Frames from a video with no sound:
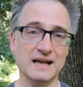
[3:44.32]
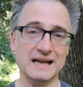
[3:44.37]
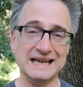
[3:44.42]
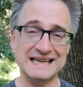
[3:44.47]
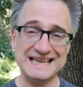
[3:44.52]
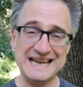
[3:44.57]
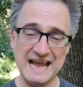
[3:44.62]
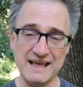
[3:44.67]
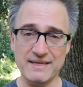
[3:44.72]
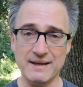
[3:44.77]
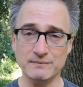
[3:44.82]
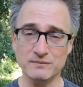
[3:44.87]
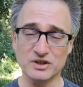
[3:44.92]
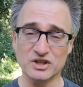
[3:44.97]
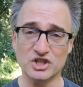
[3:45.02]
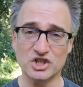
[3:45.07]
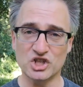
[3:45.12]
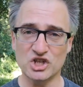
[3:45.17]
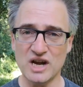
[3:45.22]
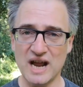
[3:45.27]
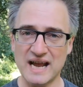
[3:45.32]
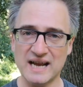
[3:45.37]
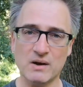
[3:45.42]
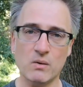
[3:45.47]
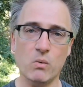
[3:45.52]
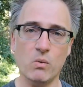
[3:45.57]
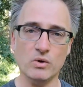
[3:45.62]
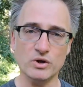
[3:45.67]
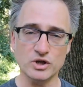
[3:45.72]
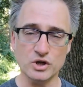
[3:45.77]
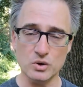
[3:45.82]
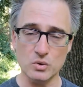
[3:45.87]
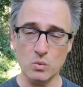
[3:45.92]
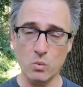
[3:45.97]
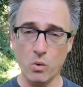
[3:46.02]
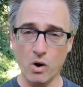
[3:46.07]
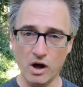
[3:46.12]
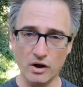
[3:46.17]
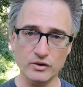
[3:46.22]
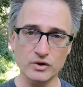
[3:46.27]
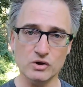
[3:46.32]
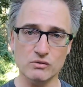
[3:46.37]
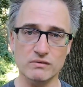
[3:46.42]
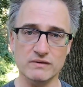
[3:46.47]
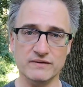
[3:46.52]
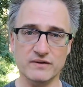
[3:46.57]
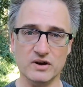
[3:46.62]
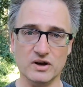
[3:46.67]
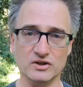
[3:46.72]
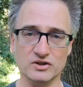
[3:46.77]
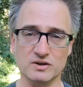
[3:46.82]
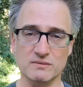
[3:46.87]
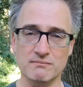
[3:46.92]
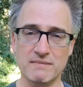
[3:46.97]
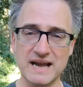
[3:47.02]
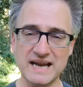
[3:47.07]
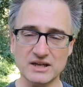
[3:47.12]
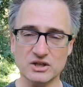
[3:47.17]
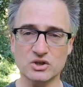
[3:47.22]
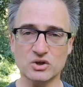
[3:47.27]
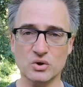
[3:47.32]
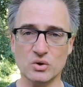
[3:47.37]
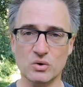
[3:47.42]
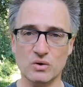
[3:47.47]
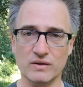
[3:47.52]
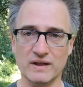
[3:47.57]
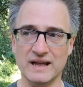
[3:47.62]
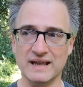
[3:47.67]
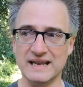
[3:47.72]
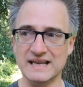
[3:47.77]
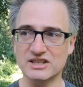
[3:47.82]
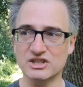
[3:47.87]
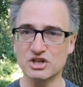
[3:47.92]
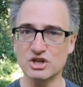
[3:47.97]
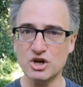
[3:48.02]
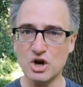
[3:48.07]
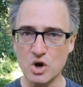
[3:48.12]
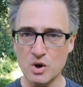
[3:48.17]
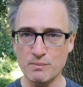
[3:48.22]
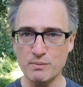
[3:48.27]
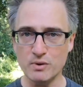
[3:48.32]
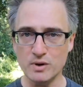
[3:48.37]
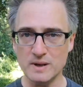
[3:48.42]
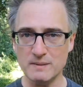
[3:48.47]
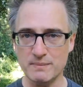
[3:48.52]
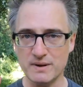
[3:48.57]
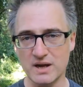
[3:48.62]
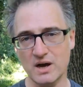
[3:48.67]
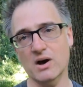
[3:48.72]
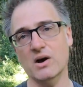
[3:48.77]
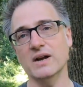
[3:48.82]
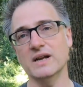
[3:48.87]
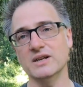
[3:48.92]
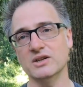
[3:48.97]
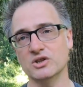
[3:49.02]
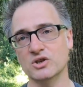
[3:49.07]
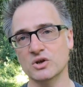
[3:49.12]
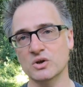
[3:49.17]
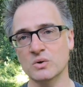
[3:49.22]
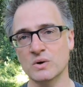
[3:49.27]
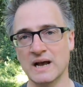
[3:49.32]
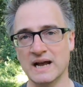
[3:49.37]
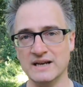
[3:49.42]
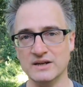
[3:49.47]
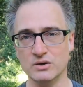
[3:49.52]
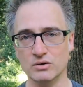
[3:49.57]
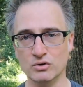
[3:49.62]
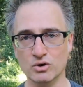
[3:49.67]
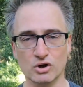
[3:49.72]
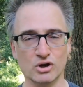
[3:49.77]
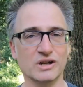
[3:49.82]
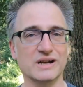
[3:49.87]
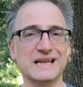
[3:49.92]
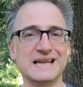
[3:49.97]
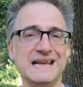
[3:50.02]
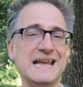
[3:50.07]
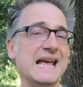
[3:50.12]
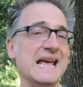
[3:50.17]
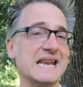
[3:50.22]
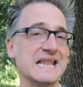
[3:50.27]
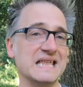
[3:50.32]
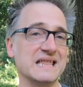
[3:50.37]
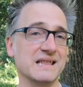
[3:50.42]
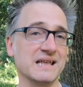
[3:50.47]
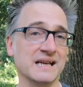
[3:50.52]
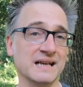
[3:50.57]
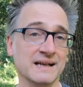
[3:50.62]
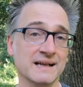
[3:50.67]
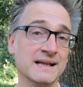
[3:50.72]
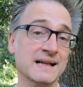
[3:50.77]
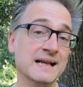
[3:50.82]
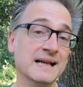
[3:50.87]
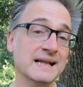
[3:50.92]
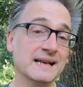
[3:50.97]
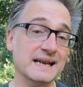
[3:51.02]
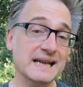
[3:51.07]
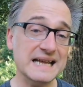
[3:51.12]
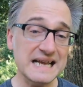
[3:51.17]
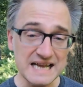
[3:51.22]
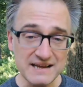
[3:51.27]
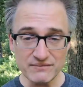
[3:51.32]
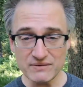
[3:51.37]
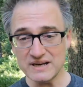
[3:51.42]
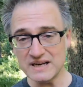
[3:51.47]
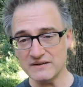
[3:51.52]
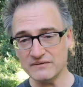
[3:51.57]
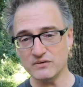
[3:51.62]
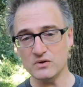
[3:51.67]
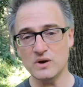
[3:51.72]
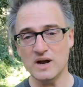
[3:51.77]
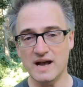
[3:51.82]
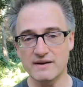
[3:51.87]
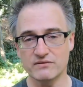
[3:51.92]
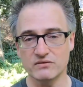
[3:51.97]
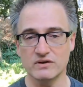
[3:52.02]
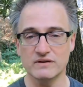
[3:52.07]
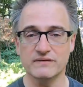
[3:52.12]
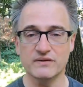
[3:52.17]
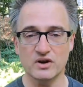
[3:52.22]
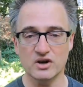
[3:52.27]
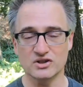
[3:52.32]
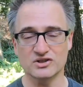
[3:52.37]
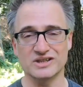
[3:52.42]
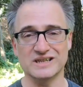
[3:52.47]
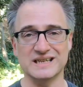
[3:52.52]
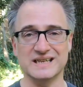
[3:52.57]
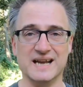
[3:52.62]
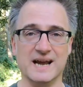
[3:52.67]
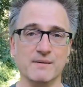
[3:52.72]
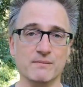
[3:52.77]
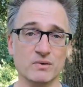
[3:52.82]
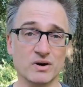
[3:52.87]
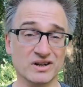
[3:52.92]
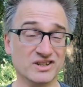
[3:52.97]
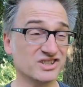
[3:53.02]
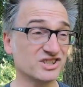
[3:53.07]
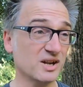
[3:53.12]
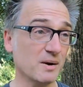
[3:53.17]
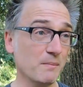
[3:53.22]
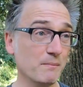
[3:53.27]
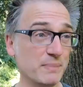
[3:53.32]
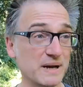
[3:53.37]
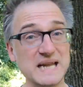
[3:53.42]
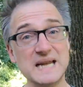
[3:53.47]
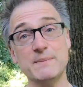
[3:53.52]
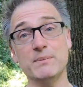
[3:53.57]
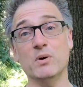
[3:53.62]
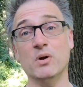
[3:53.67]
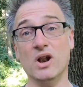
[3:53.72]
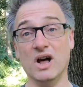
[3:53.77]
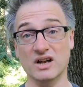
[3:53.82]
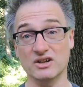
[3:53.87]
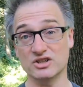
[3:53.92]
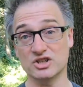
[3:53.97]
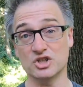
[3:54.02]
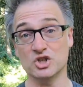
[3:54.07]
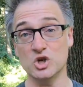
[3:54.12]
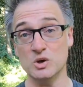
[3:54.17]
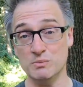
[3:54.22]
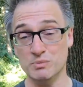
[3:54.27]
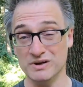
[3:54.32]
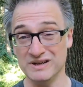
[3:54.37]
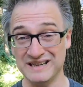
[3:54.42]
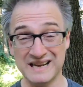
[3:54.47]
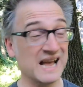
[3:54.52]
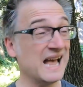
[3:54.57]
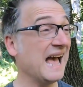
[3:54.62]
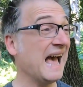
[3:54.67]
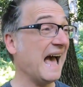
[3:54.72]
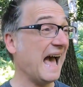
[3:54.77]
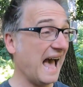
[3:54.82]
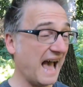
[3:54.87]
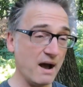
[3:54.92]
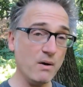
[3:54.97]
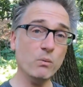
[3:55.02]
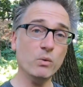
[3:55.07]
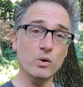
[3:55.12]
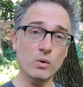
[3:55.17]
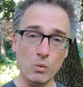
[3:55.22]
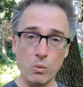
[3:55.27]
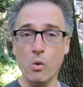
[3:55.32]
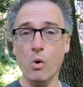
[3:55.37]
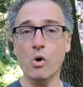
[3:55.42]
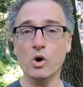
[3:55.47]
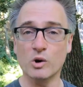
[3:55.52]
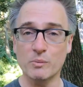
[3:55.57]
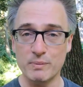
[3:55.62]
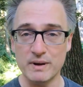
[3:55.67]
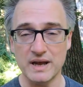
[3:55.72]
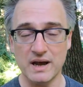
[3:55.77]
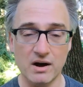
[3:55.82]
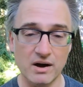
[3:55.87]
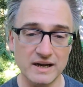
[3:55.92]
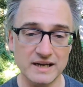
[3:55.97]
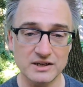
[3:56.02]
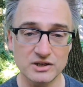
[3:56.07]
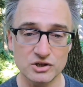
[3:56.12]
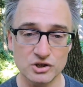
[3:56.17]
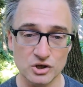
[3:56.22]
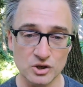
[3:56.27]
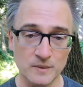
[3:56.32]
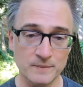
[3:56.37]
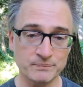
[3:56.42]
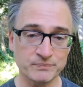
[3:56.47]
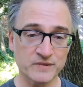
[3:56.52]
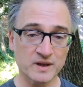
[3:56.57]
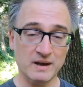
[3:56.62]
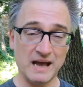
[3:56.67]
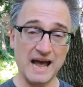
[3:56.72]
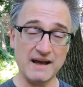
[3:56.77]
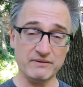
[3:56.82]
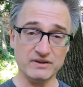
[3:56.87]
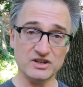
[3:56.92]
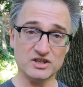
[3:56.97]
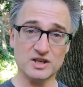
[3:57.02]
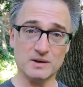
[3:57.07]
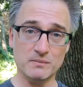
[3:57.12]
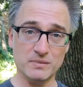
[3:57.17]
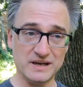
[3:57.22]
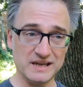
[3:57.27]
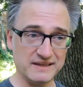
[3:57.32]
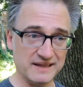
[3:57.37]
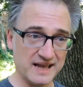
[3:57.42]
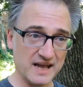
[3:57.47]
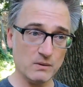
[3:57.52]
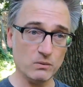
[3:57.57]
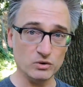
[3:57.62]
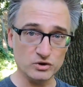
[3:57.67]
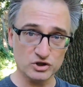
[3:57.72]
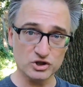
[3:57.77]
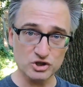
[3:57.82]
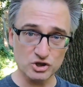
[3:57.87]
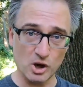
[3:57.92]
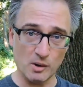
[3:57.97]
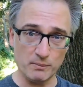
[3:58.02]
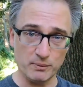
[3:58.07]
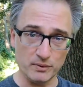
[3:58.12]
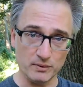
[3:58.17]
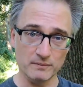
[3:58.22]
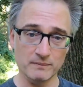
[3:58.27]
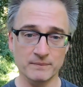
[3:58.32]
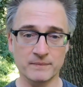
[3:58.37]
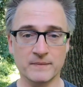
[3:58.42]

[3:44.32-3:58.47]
get them to check you while you're reversing. Make sure that there's nobody behind you and you're not going to hit anything. Even if you have a reversing camera, some people are stupid and will walk behind you. Having somebody there will stop them.